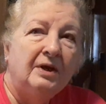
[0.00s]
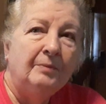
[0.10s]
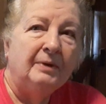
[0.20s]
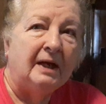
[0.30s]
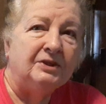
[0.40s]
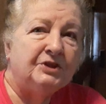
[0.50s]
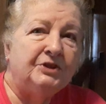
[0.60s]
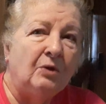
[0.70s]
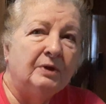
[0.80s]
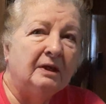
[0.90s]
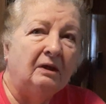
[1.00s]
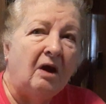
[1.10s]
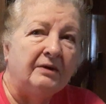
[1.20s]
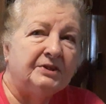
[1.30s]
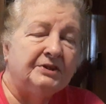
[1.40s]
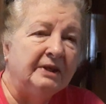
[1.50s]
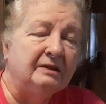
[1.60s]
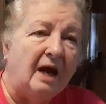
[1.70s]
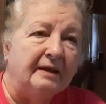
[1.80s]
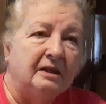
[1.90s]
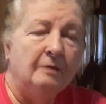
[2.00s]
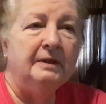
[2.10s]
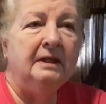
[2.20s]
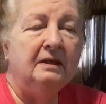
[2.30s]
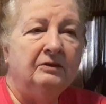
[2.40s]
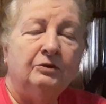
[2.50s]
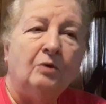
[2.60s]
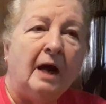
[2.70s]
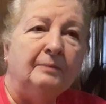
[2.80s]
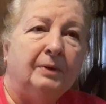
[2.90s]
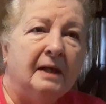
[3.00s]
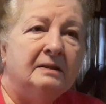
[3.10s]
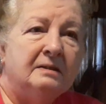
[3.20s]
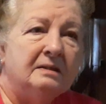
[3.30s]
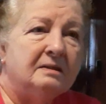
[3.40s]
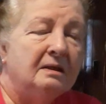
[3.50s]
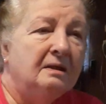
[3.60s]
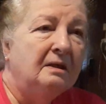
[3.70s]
but I just don't get a lot of sunlight coming in the right places.